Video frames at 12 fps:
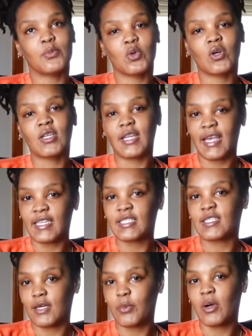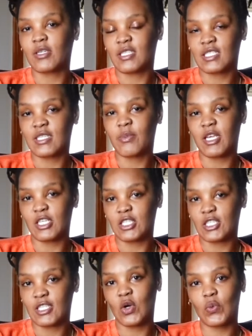more or less a
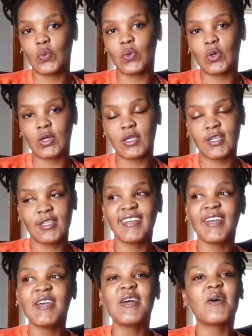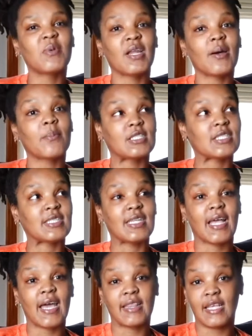participation award, but I'm just
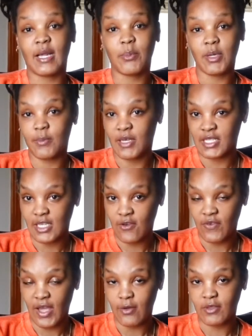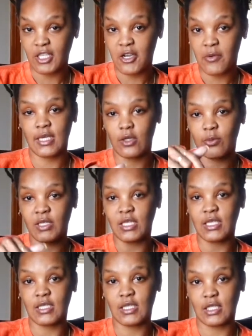glad that I put myself out there. It'll be
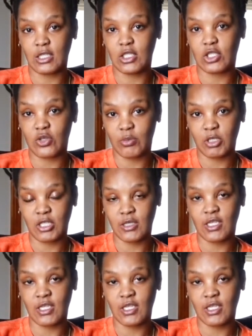linked in the description.